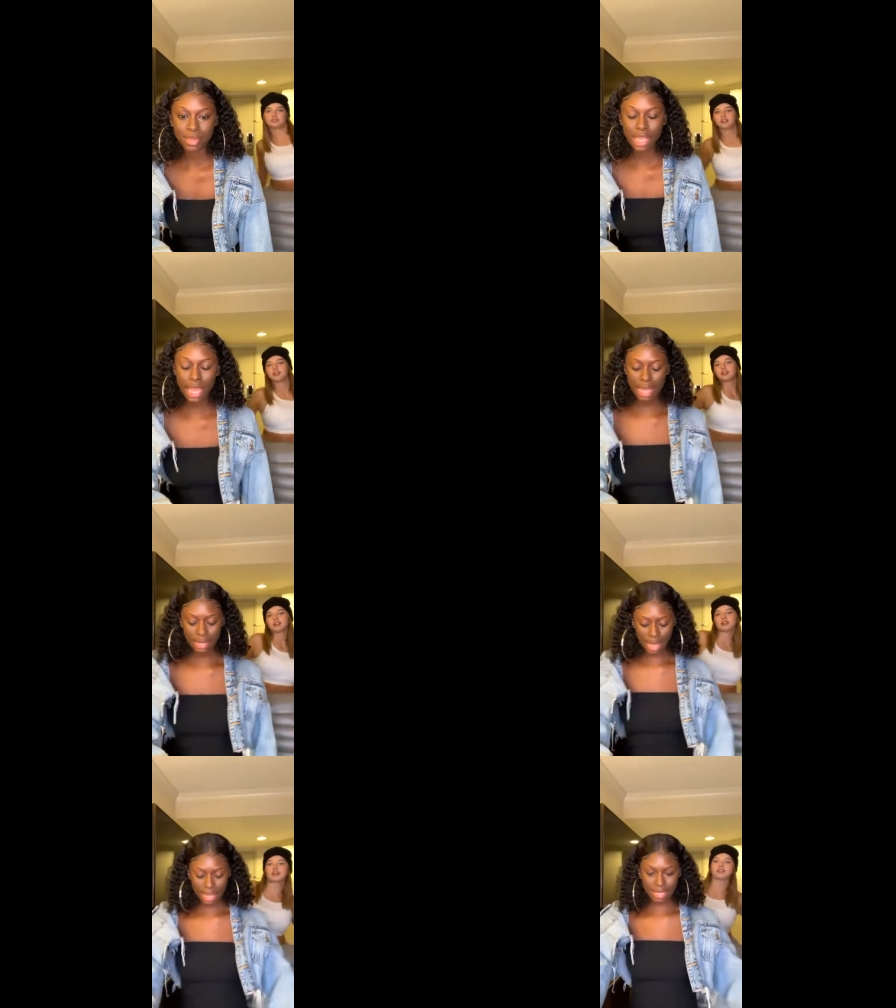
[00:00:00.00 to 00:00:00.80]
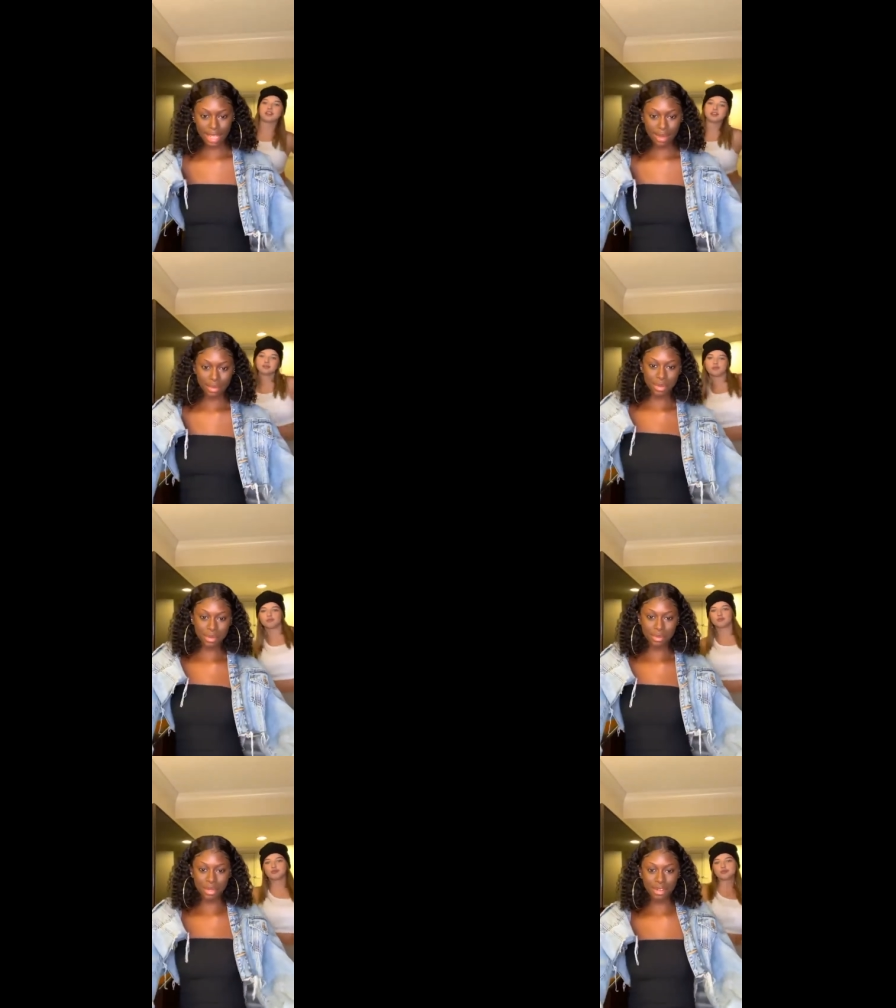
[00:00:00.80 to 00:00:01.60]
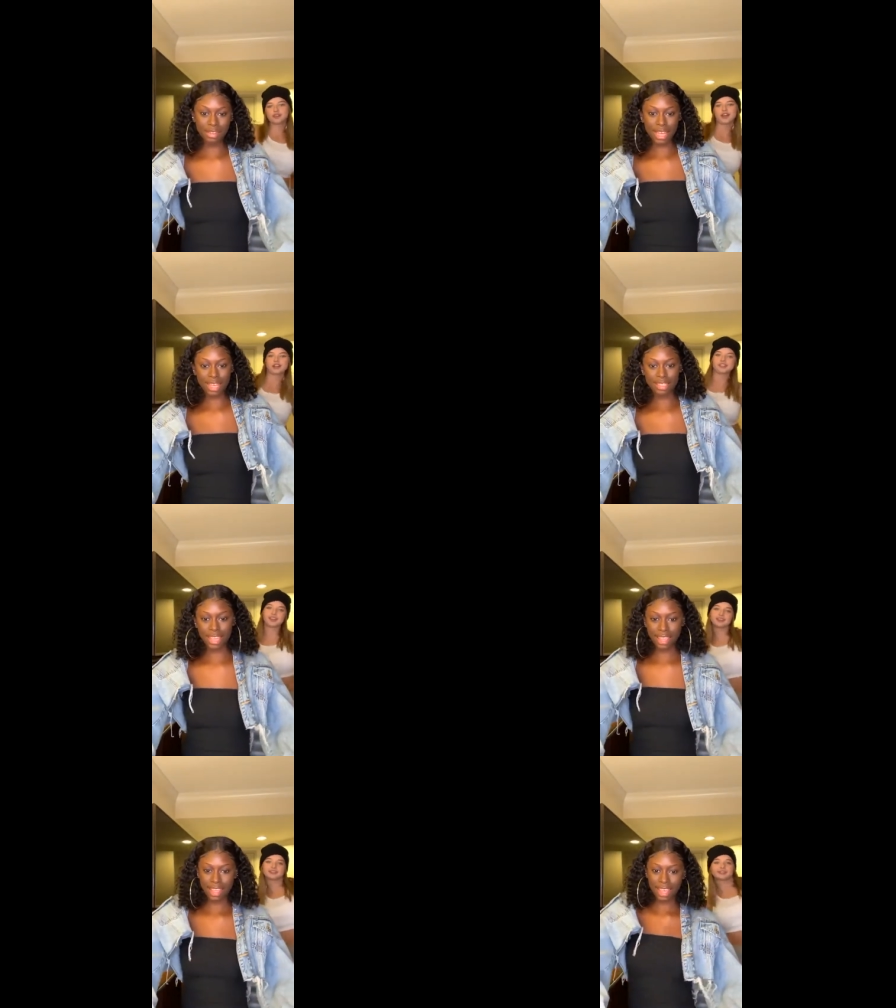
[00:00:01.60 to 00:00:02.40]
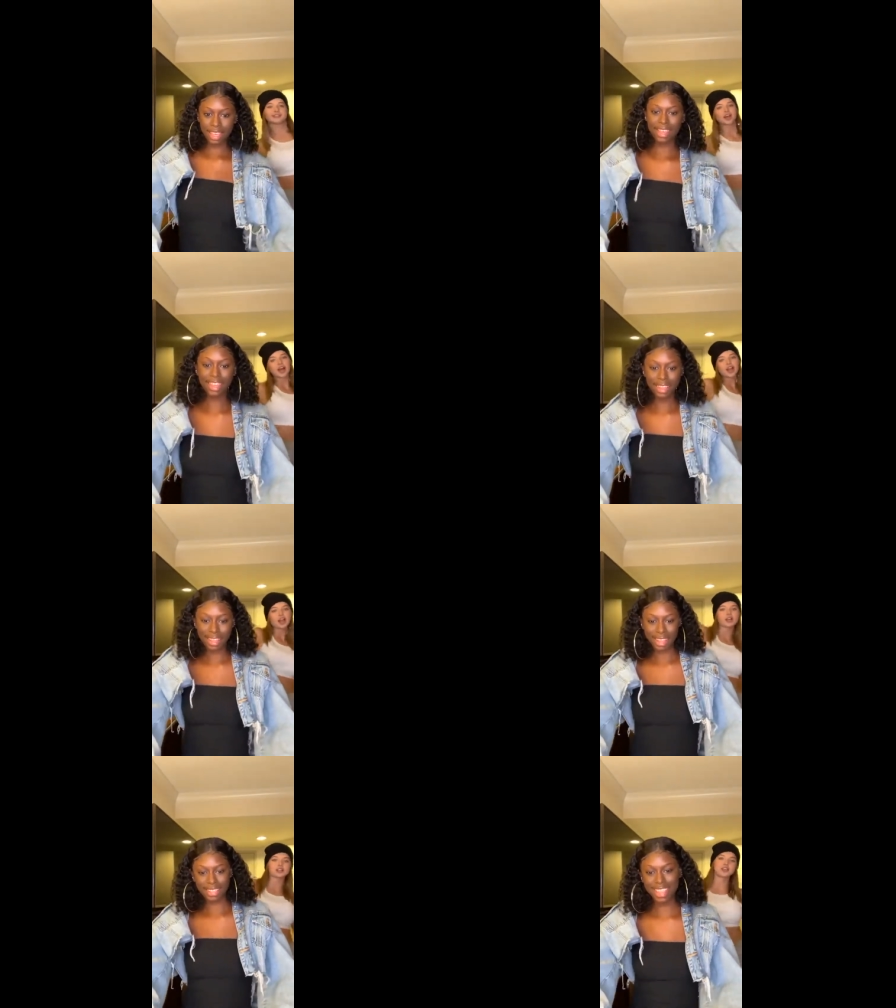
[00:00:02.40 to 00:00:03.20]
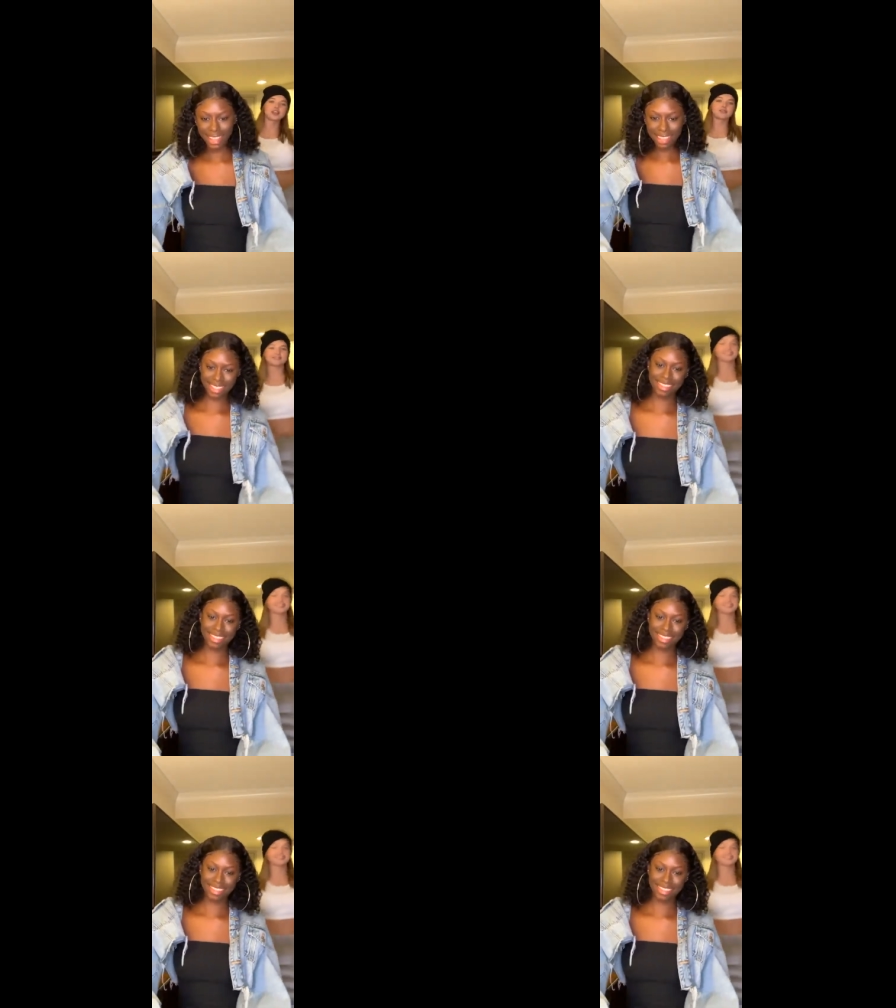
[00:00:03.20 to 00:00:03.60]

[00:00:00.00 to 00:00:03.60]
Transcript: eh, like a snake, move, move like a snake, eh, eh, like a snake.